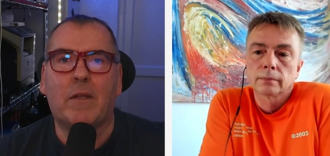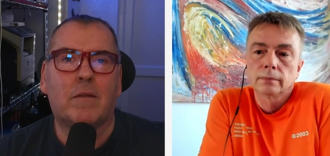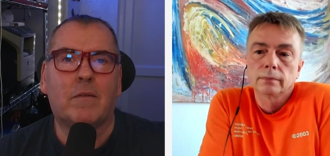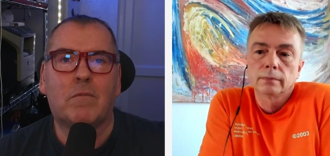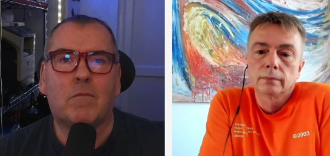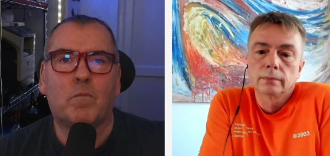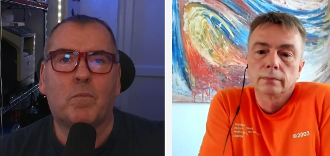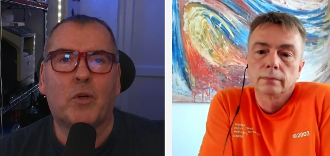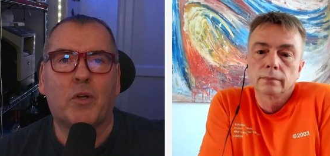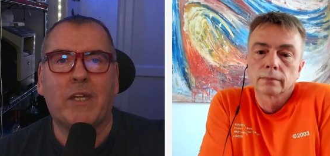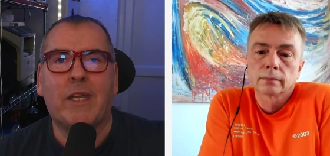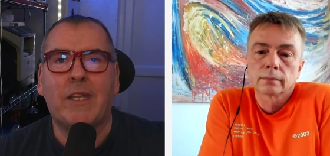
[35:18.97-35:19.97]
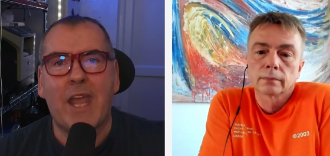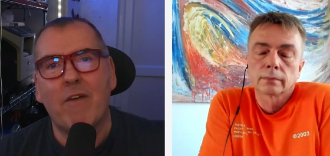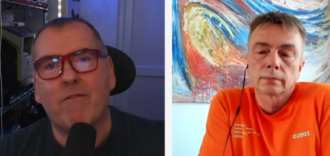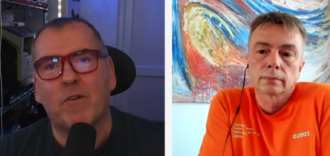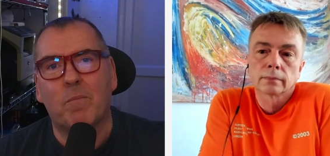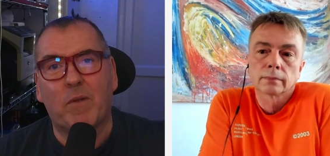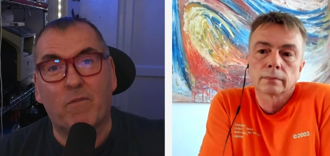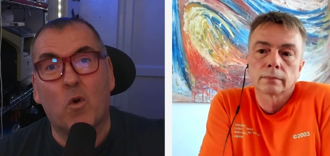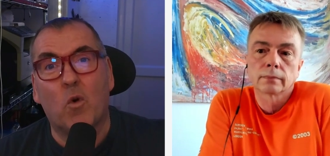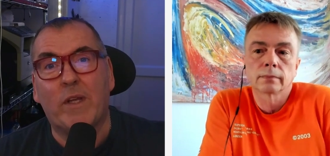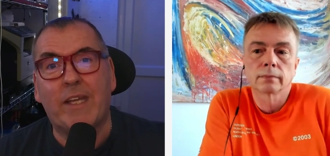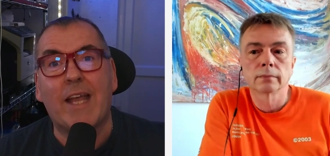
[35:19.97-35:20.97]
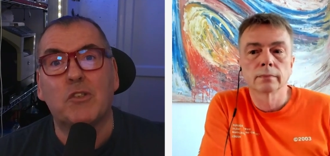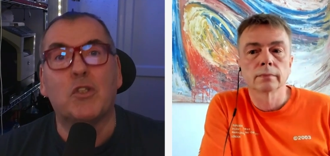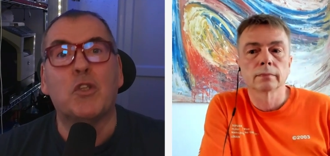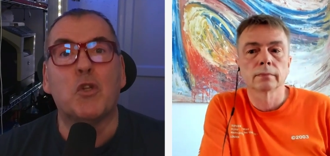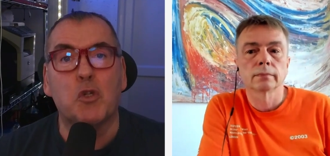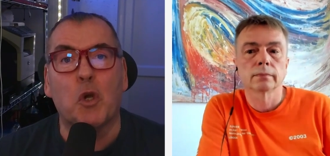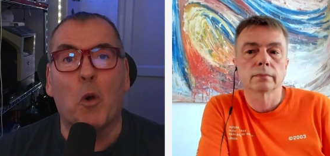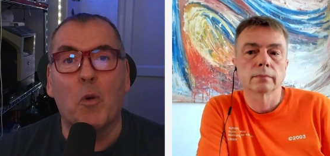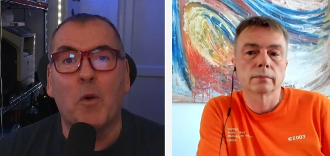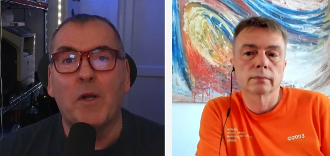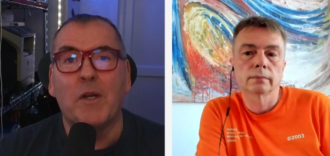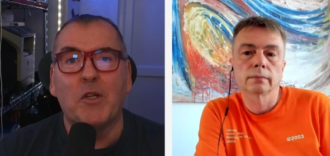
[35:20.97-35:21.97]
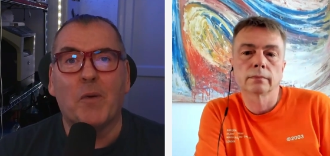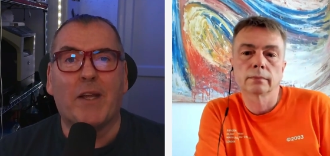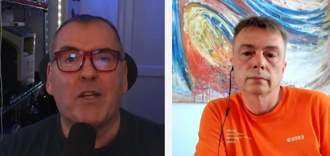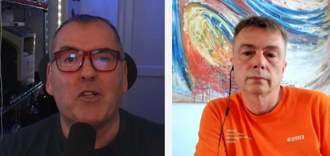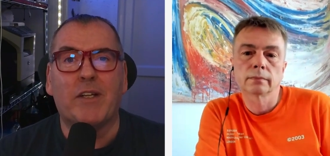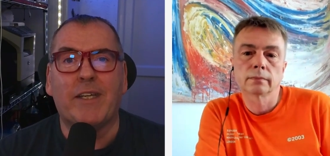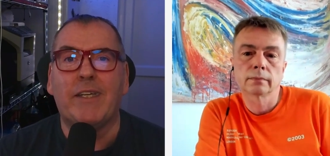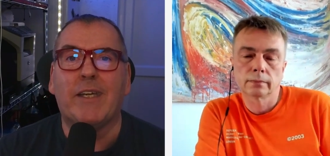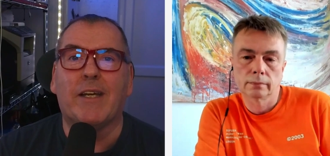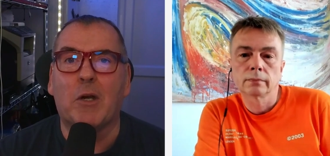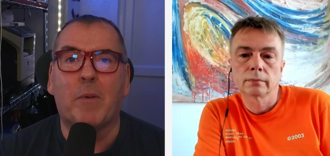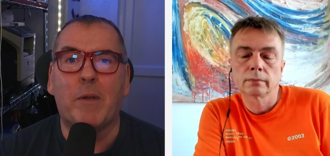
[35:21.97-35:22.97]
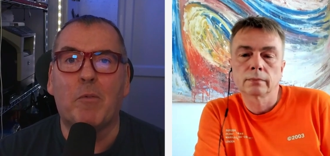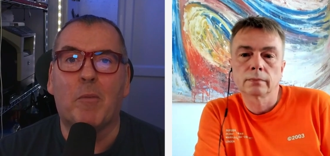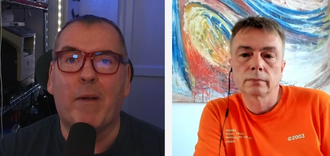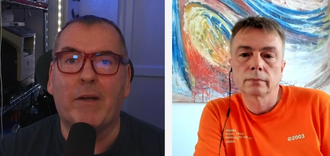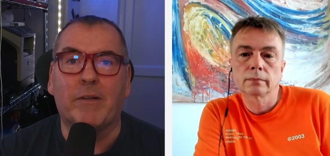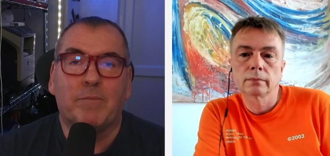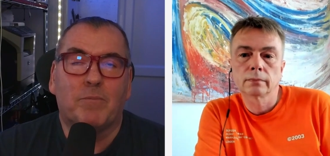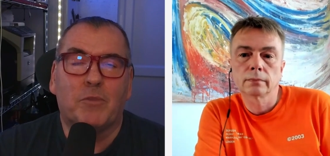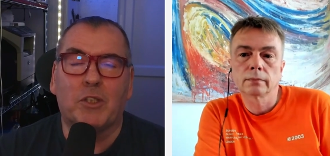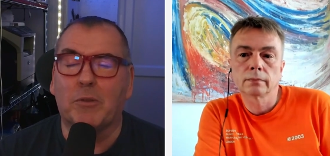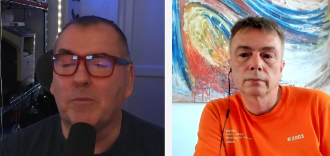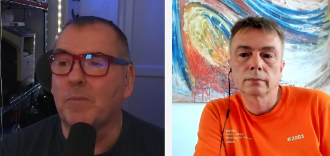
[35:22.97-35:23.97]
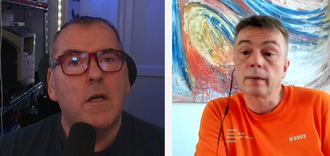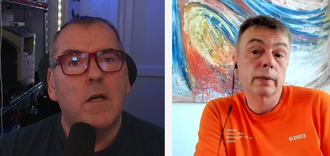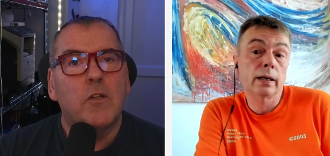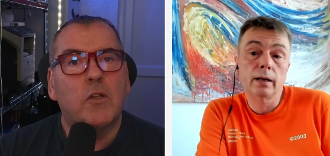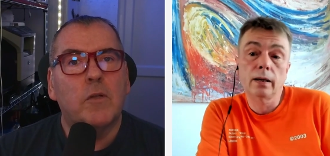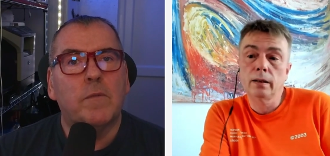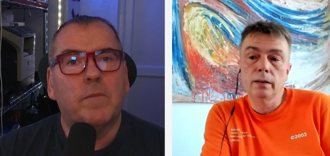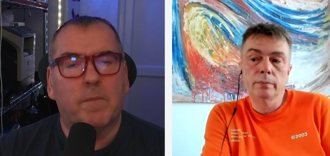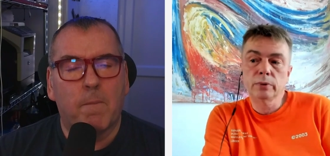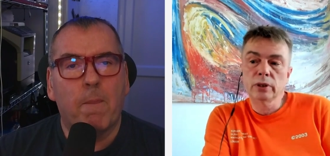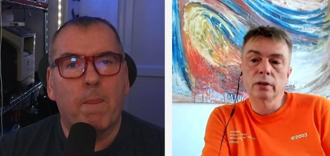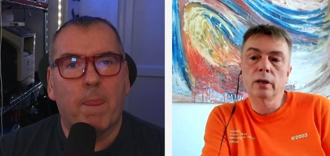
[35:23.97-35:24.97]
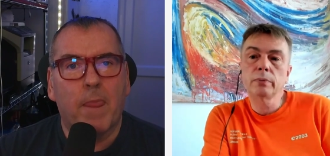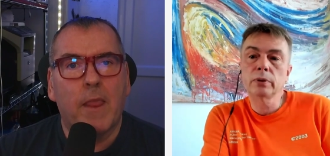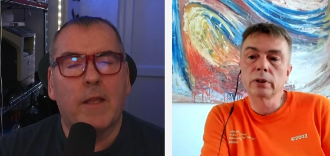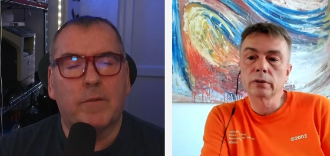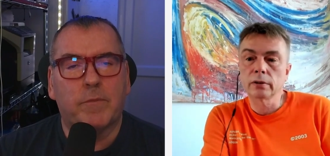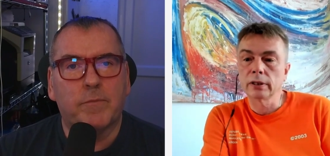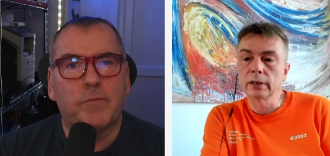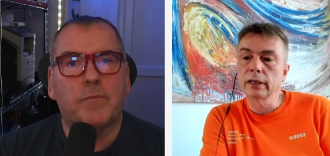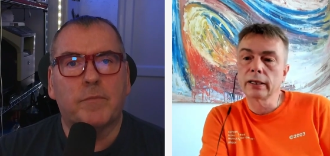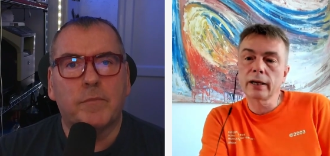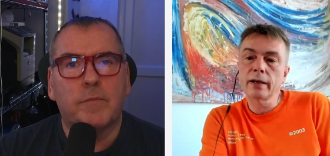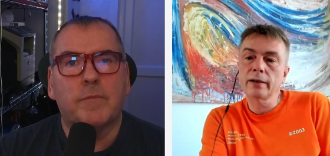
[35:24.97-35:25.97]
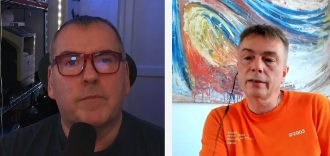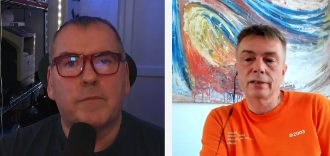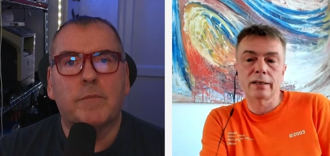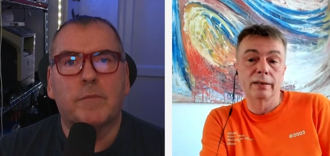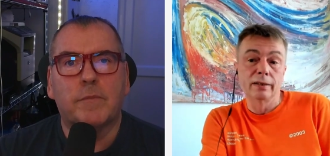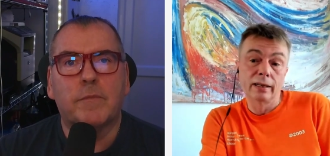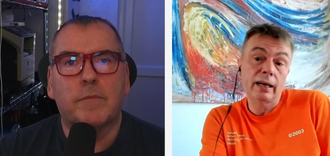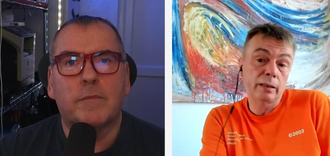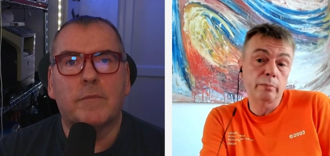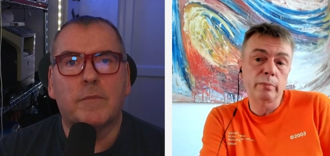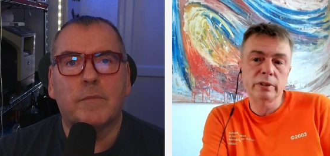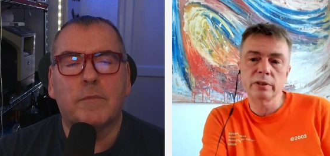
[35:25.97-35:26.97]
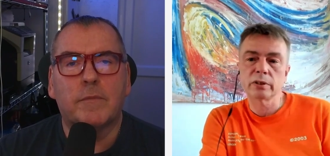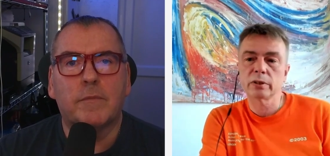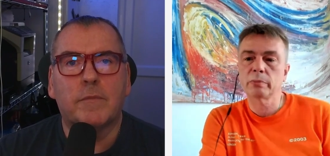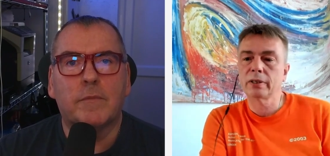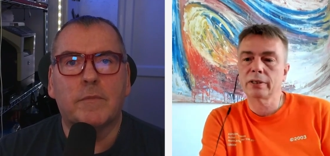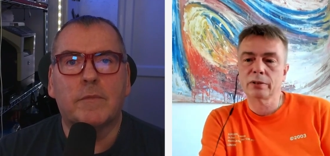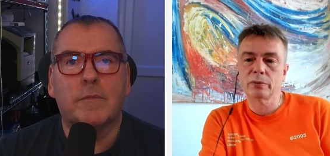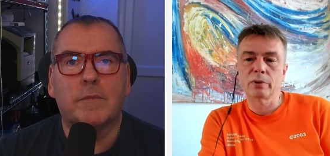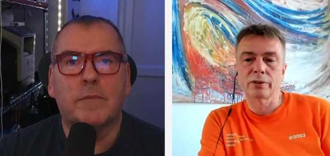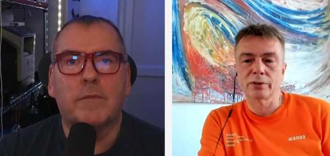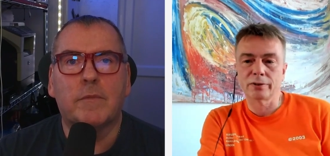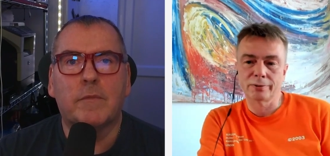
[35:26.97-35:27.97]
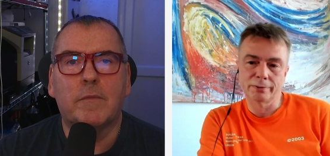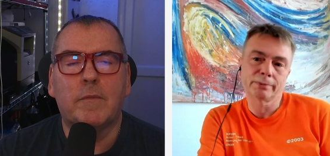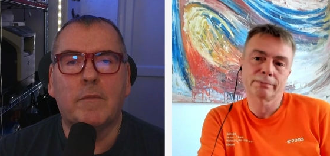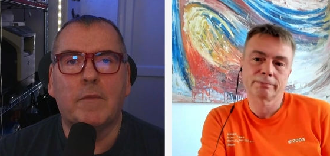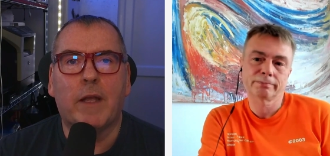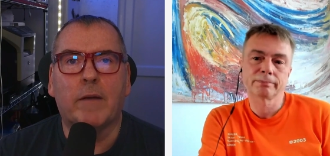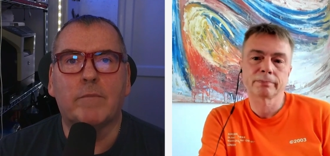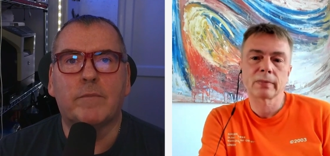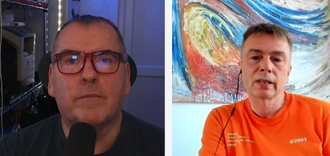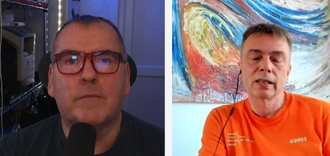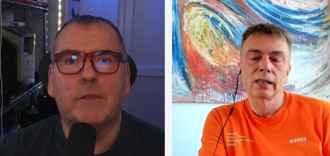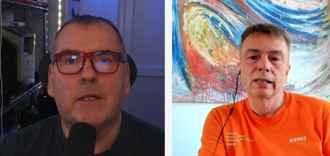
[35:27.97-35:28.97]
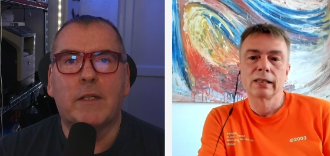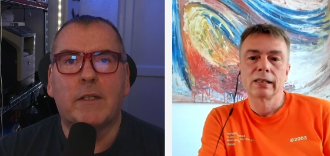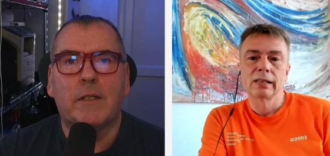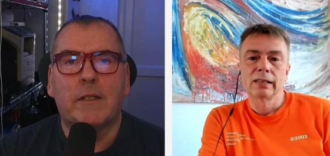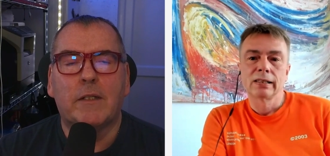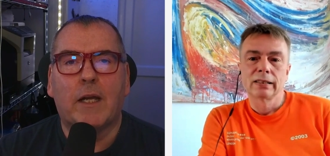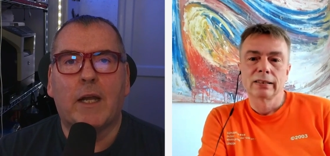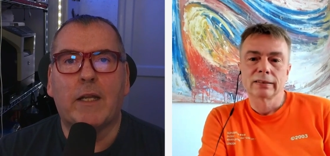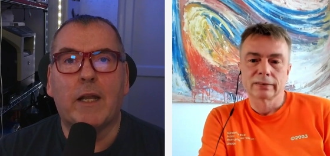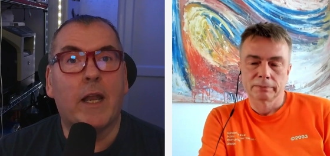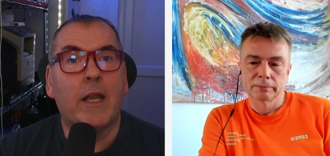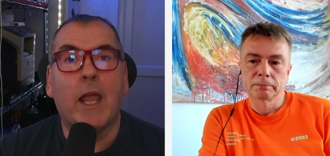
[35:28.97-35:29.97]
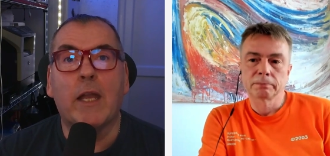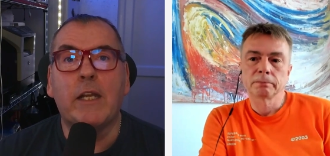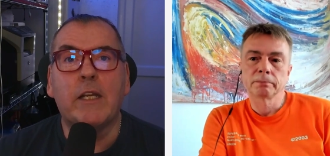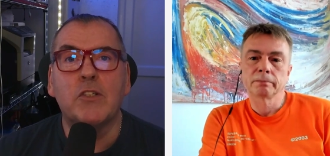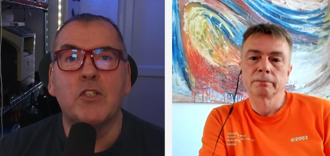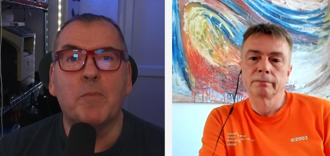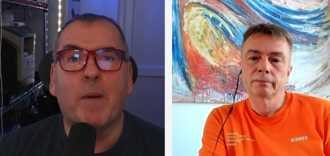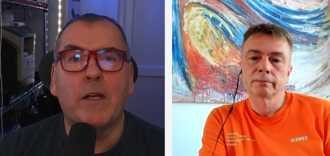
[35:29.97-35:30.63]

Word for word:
Speaker 1: been putting in the effort before he gets to the show to actually tell people about it. So yeah, yeah,
Speaker 2: absolutely, absolutely. Craig is a great businessman as well. So
Speaker 1: yeah, and and again, he doesn't